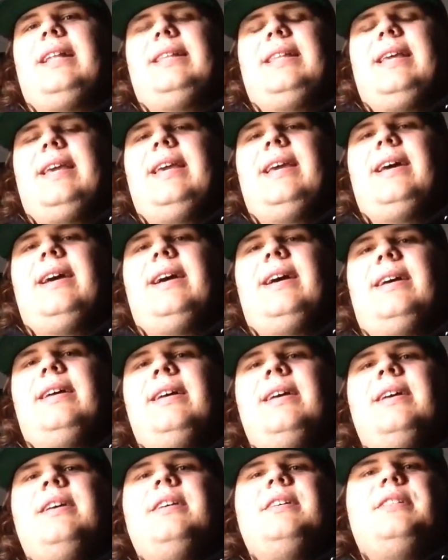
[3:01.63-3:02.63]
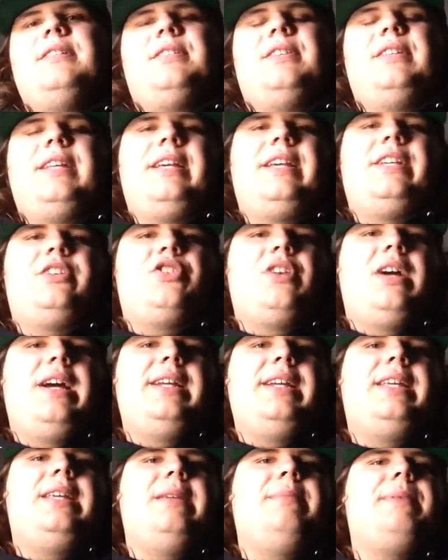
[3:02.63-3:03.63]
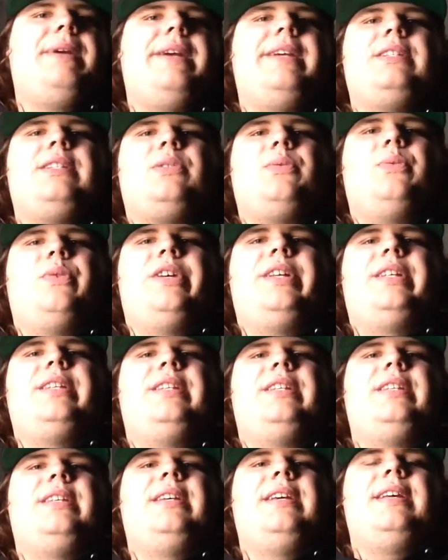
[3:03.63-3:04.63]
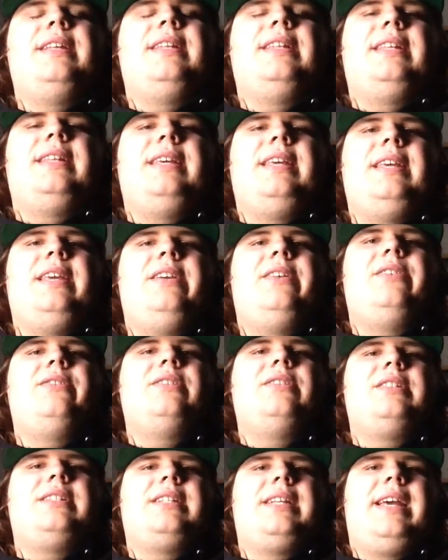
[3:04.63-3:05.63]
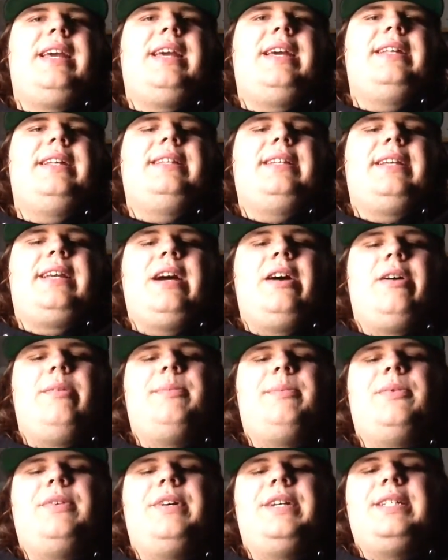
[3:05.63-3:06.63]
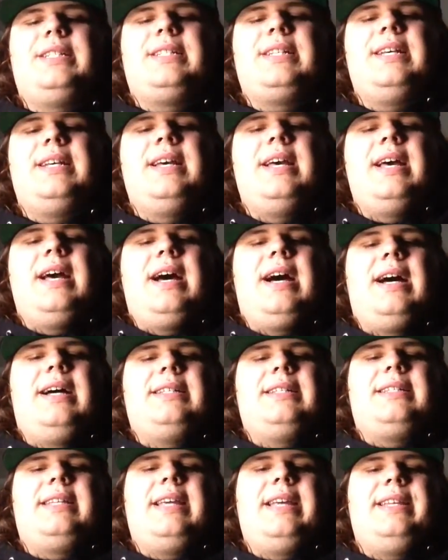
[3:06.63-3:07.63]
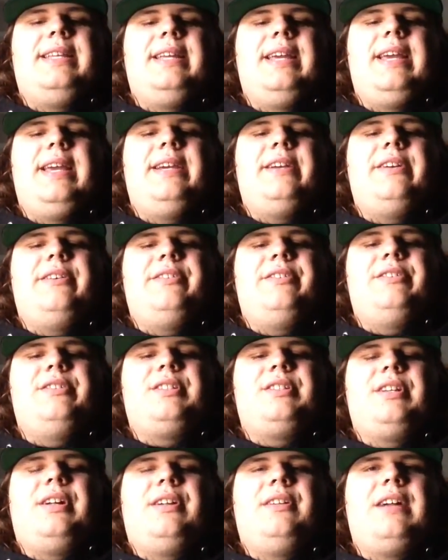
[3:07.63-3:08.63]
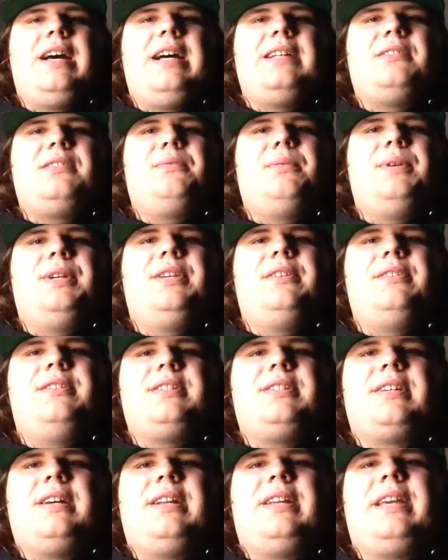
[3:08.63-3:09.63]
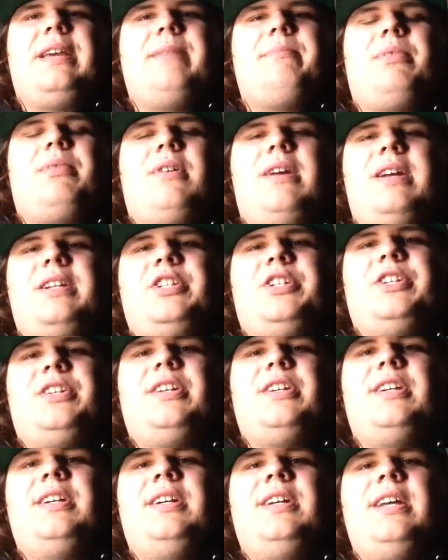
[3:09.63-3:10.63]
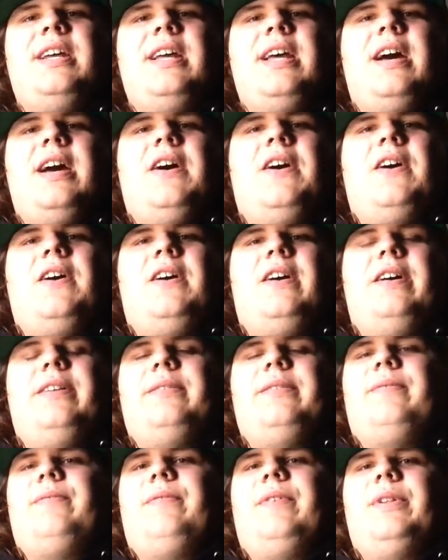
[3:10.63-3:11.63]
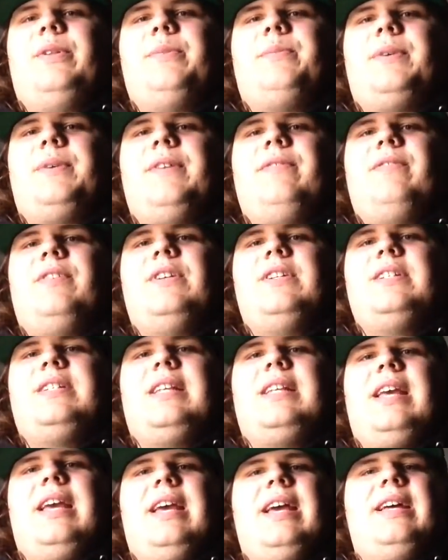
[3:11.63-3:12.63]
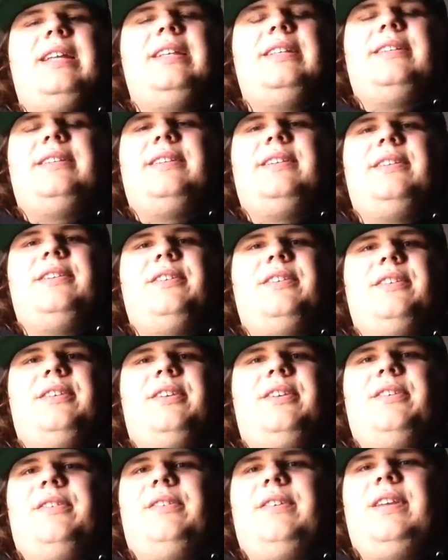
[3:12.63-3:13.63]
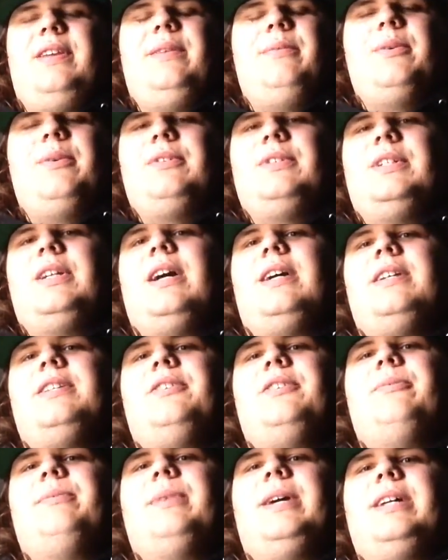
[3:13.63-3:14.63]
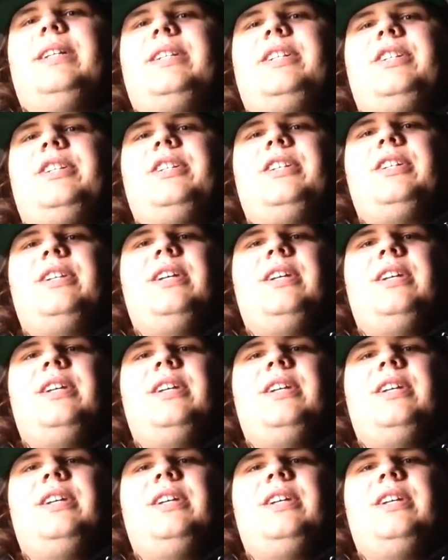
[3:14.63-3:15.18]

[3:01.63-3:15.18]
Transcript: they can try and keep pace with the Eagles and the Cowboys. San Diego, you saw last week, you just got to get pressure on Phillip Rivers, and he will not do much.